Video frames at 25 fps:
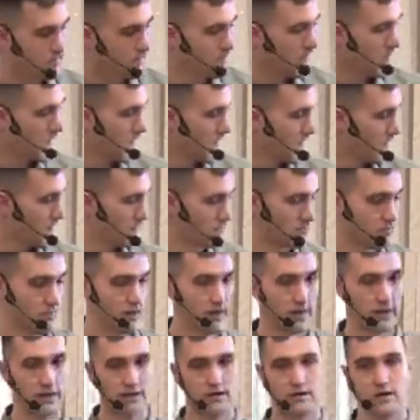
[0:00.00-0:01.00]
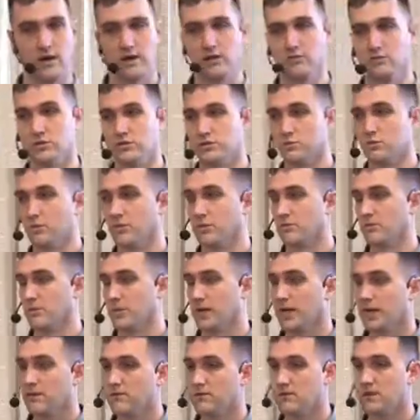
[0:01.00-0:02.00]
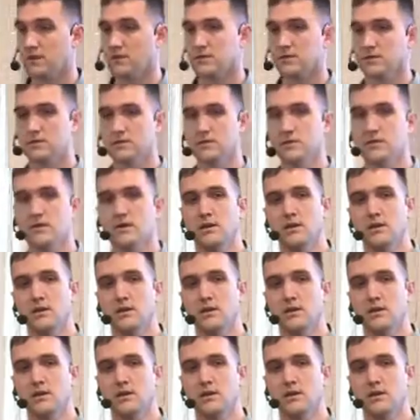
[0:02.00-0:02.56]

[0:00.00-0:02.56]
And while I was playing with it,